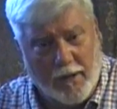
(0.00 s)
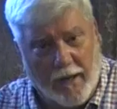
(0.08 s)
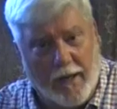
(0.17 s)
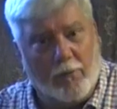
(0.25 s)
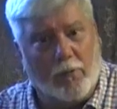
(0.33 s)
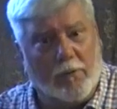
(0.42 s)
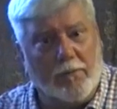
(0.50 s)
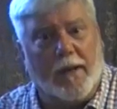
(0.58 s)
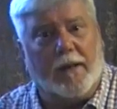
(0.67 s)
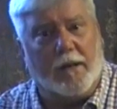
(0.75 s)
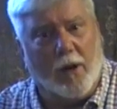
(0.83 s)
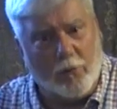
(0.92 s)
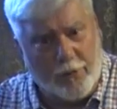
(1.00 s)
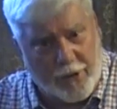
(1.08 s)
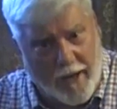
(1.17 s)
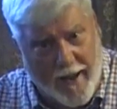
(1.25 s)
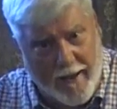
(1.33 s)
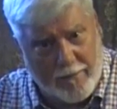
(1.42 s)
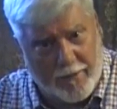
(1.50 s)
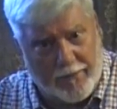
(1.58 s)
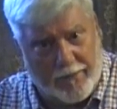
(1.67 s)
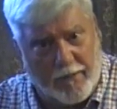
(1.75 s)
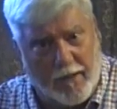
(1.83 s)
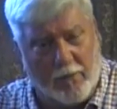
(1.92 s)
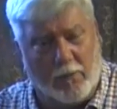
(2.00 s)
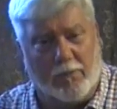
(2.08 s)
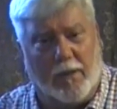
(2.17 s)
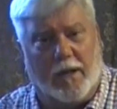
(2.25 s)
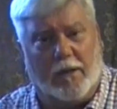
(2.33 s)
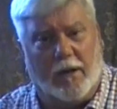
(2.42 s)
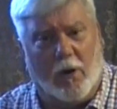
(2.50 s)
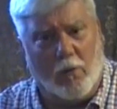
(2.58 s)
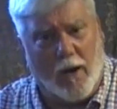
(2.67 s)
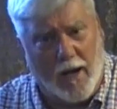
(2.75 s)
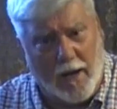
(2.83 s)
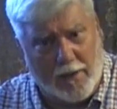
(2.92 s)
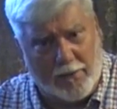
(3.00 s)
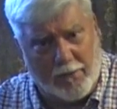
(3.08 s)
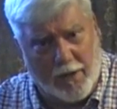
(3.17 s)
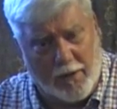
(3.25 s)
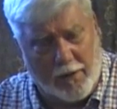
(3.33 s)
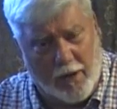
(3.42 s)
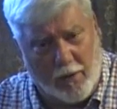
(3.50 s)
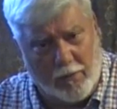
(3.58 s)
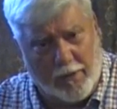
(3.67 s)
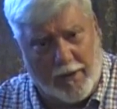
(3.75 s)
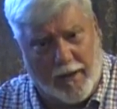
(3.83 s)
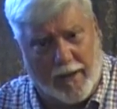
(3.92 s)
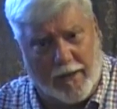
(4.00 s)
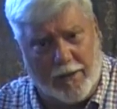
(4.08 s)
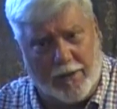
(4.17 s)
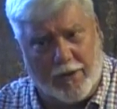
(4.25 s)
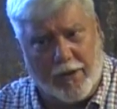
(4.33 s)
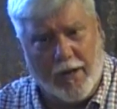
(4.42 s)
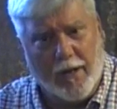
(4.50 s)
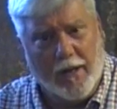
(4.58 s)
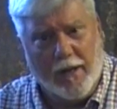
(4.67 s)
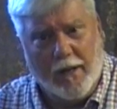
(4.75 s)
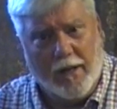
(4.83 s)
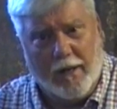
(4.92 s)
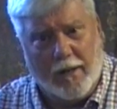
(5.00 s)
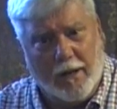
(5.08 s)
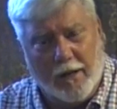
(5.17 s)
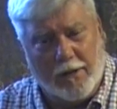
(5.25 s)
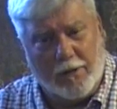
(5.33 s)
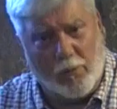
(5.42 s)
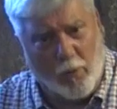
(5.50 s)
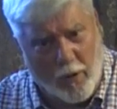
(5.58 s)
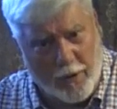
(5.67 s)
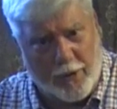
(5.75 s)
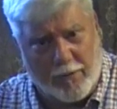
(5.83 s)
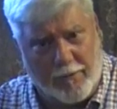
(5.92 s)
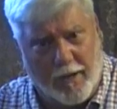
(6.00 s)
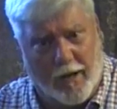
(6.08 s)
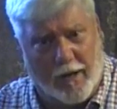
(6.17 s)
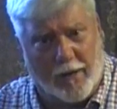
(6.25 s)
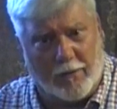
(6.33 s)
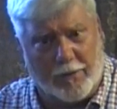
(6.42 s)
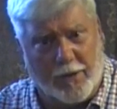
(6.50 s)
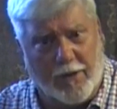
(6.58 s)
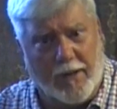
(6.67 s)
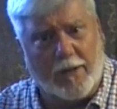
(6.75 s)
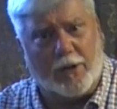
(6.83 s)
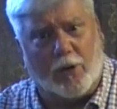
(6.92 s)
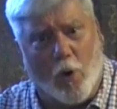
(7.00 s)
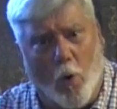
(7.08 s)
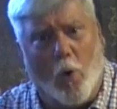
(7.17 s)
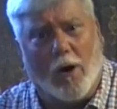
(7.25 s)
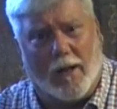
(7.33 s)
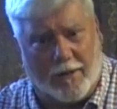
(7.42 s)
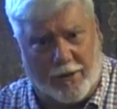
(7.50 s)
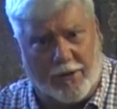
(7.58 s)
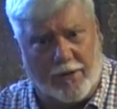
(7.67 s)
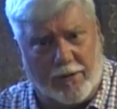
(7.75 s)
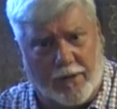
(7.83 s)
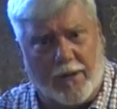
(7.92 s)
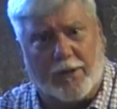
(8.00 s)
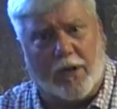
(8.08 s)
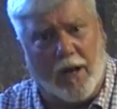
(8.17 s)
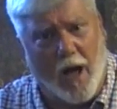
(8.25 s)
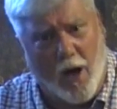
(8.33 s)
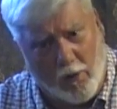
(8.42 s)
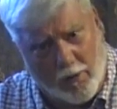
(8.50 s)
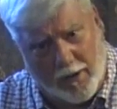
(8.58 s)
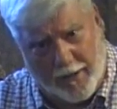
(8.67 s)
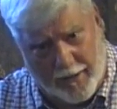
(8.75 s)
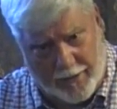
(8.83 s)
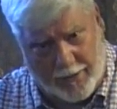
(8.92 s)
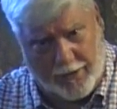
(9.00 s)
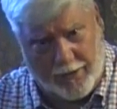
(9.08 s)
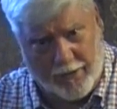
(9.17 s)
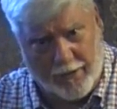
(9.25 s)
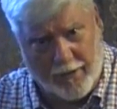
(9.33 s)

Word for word: It would mean no Sabbath. It would mean no holy days uh, to worship God on. See, that's Torless. That's lawlessness.